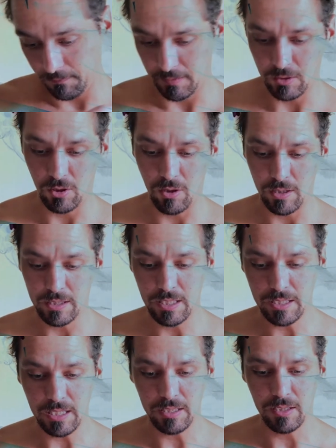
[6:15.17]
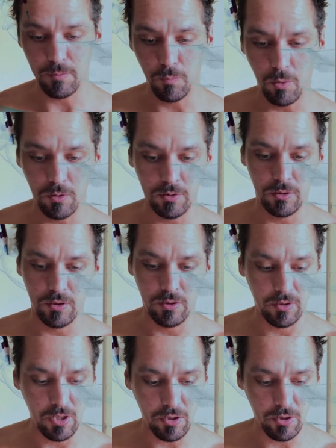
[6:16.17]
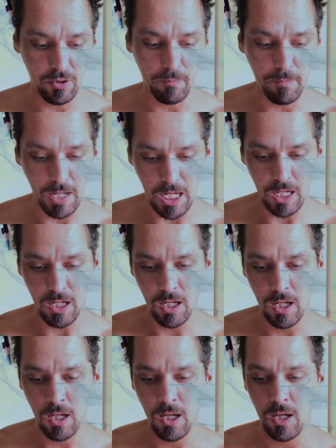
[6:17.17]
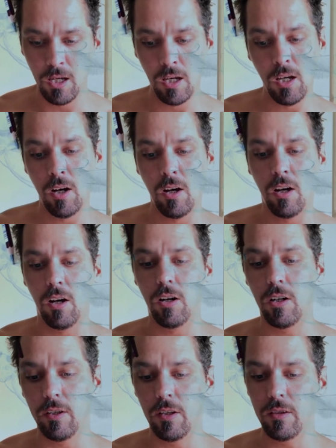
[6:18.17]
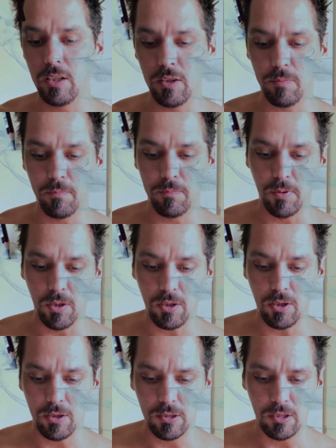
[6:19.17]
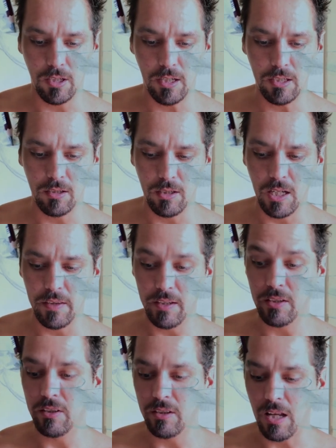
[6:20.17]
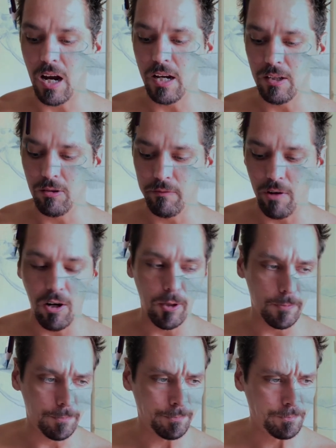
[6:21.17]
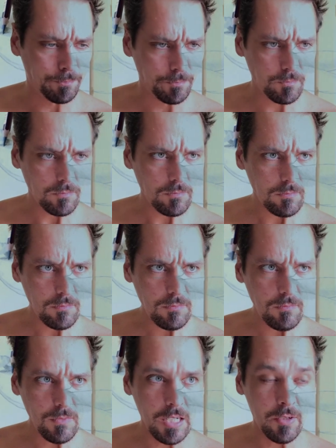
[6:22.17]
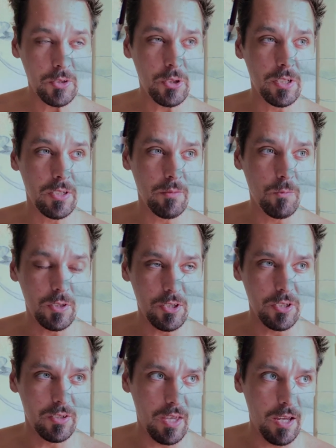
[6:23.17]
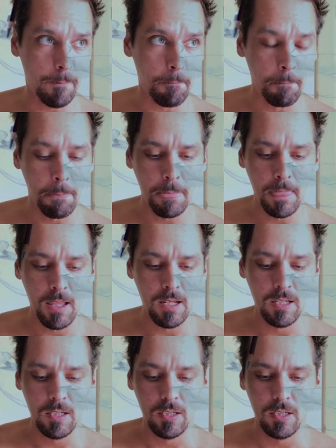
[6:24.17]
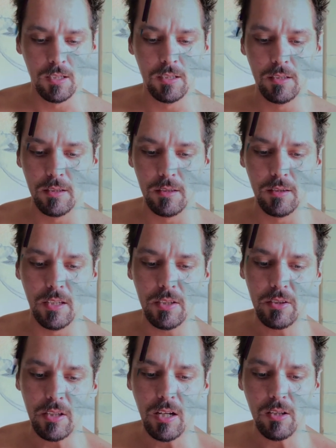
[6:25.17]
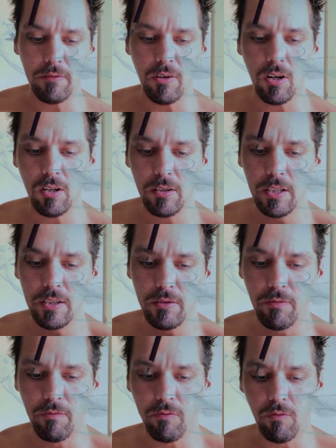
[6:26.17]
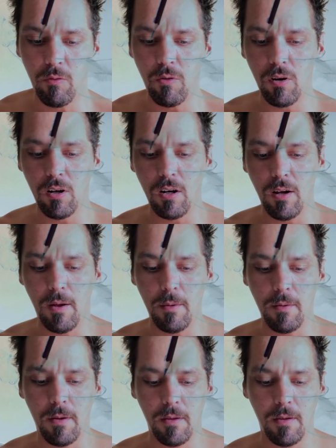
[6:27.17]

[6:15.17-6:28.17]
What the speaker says: So I think that's an important decision to make on this book and this style of art, which is that this style of art is for